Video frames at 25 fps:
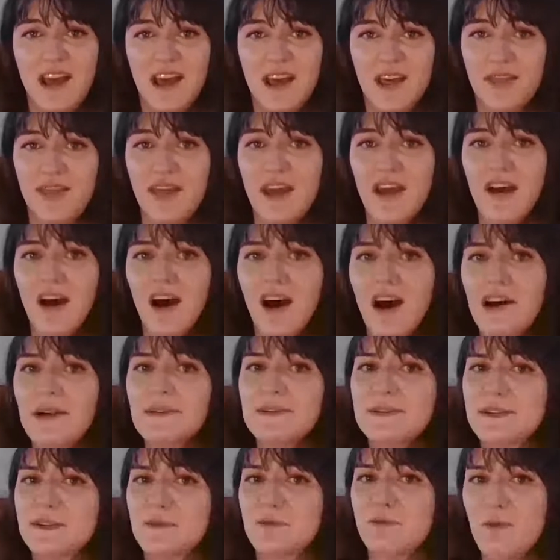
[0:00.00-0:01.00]
There
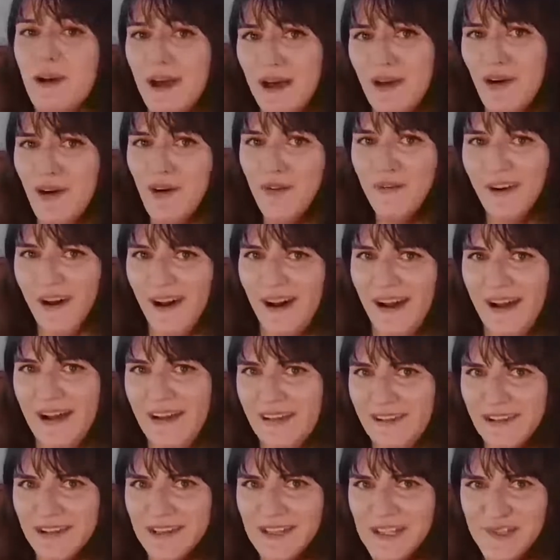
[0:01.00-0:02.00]
are 12
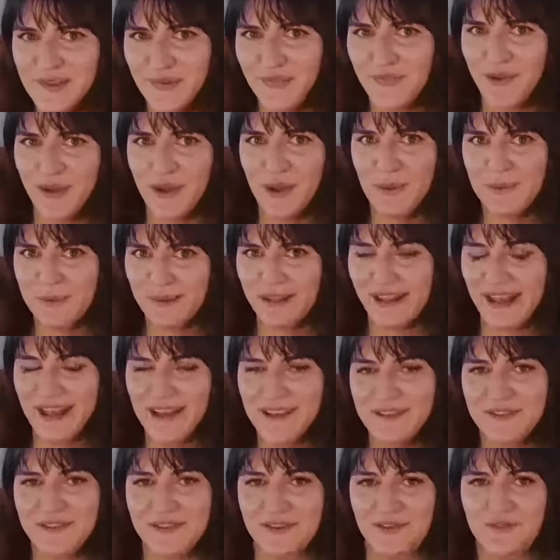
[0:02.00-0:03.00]
islands for your
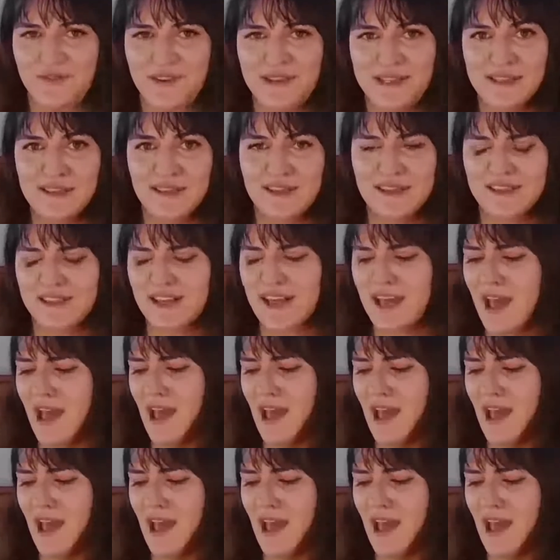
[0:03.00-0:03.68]
players to visit,